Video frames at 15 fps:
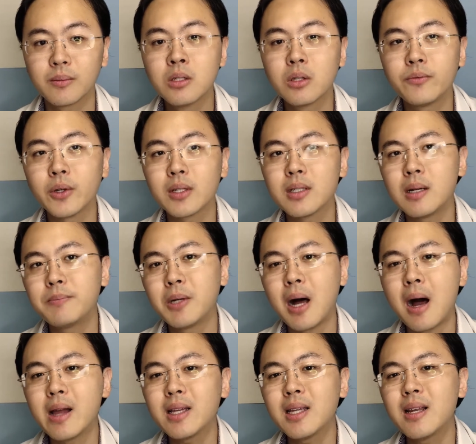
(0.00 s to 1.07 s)
So for example,
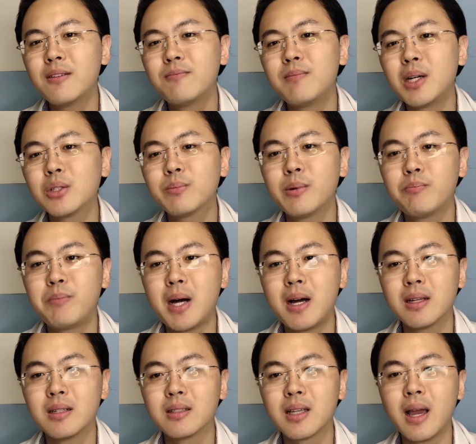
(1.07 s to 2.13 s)
I can have multiple
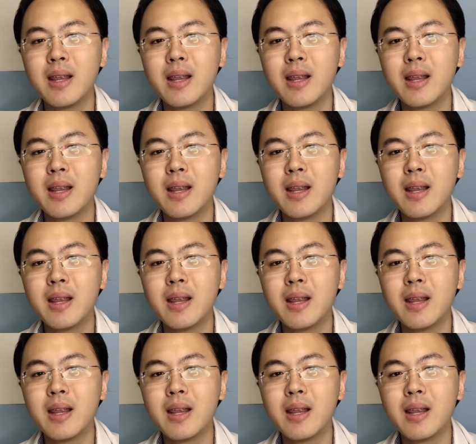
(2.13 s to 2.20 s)
partners